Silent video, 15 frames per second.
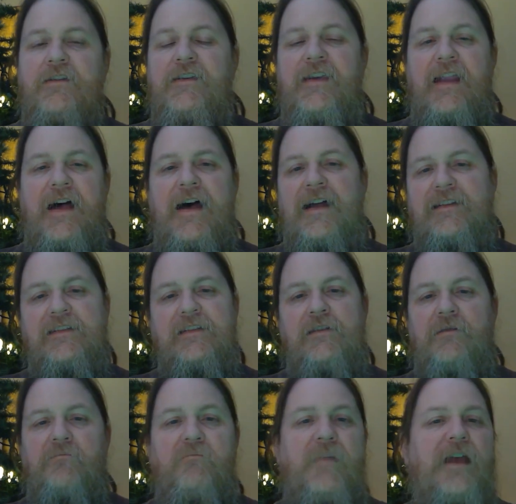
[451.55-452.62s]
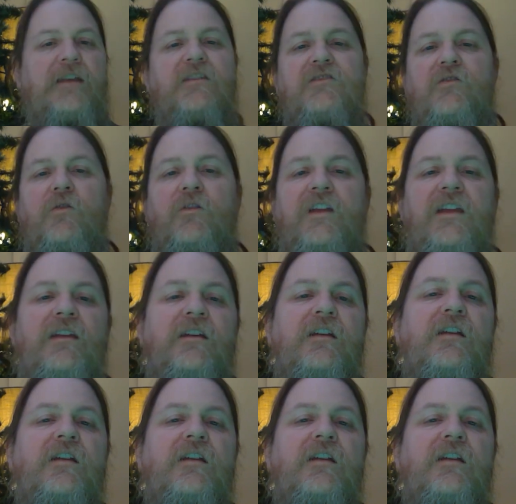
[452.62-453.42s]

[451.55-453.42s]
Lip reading: not mandatory,